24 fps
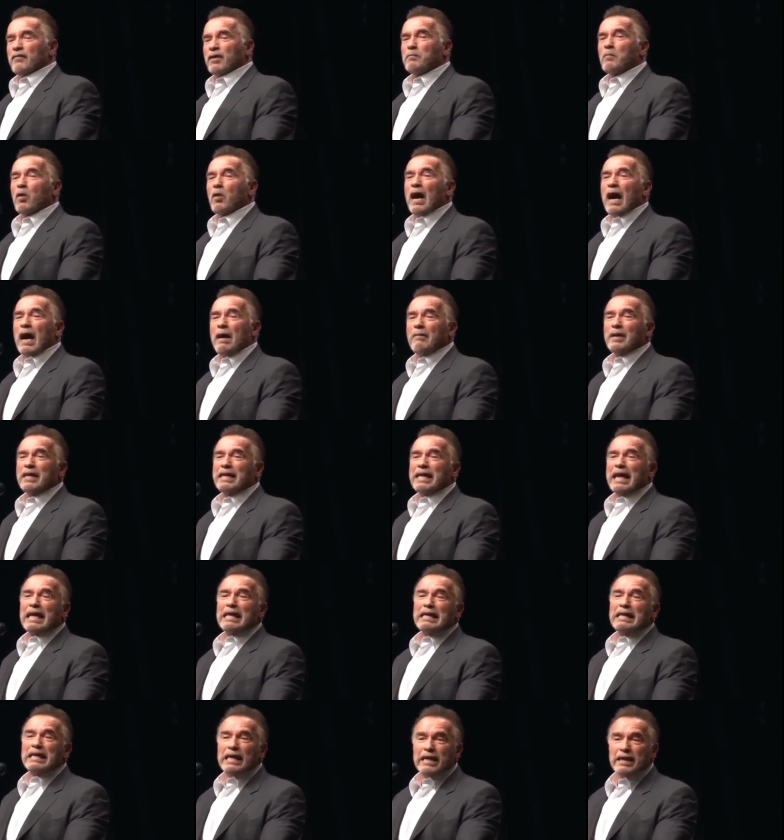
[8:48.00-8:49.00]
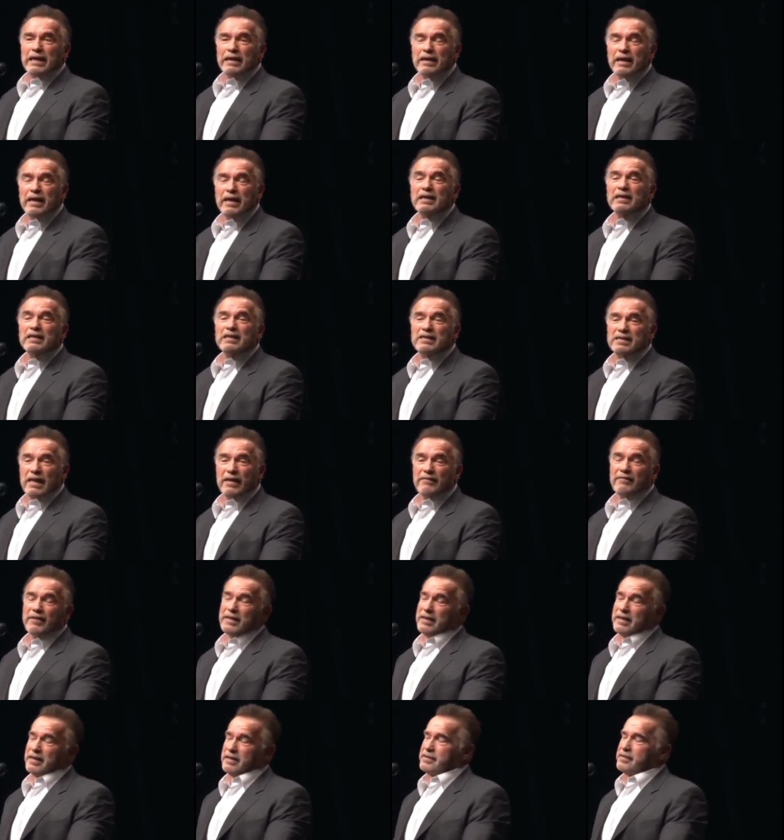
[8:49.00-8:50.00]
with Muhammad Ali in the
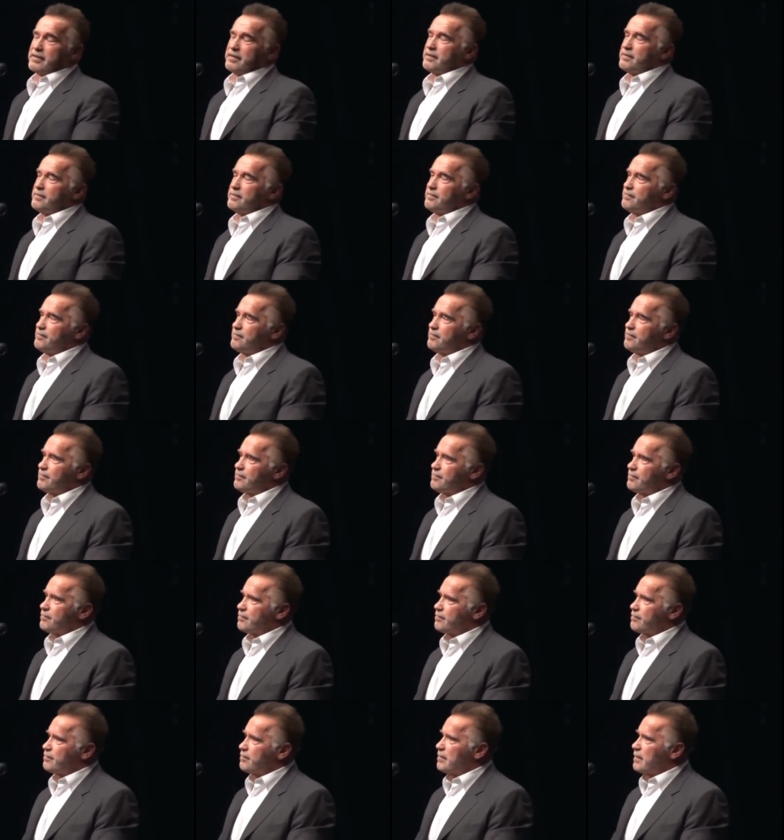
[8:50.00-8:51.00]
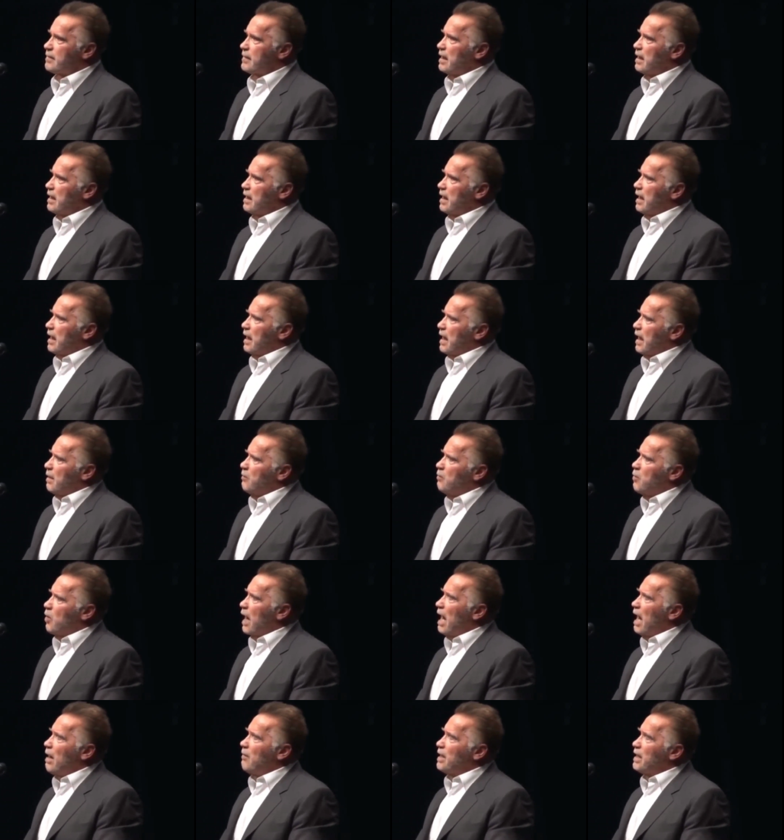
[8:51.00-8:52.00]
70s. And
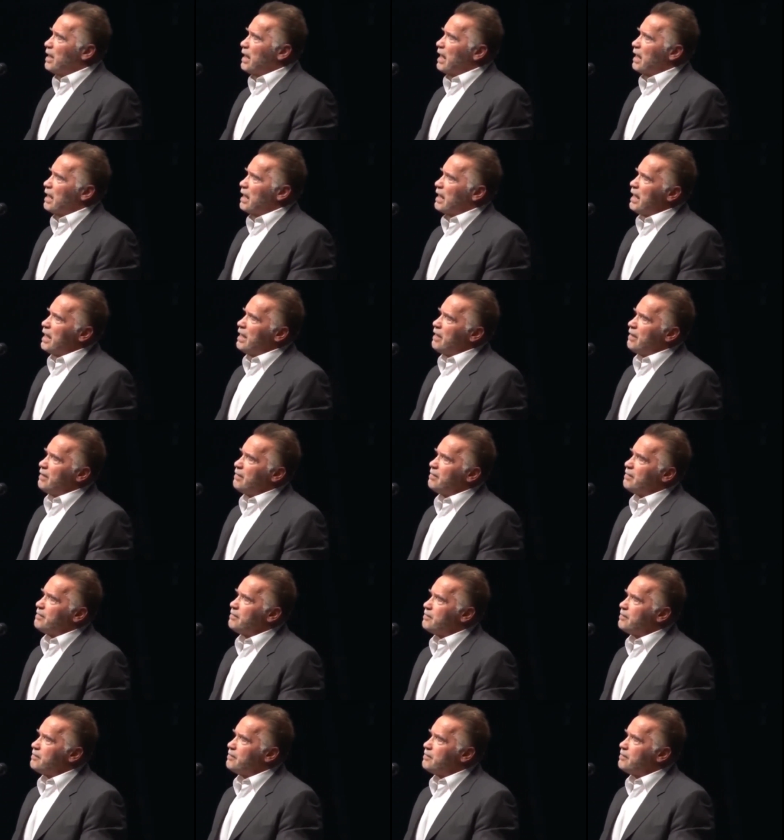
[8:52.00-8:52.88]
Muhammad Ali